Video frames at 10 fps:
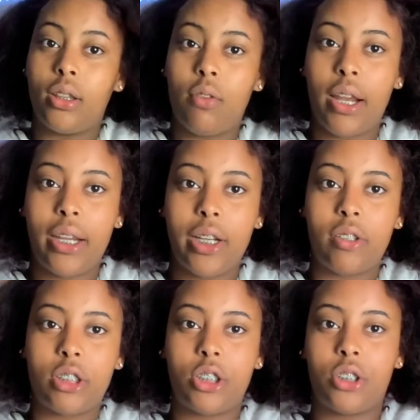Right here
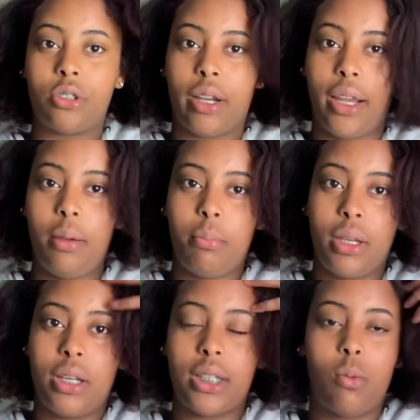is straight
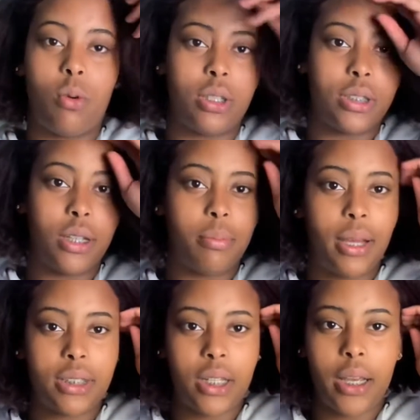because I wore a slip
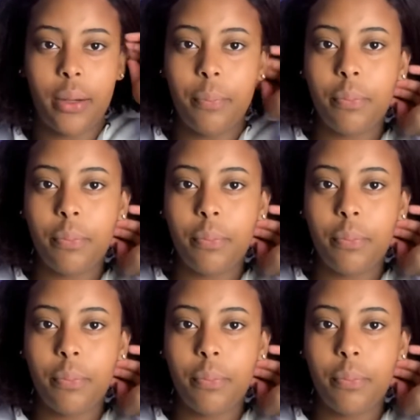back today.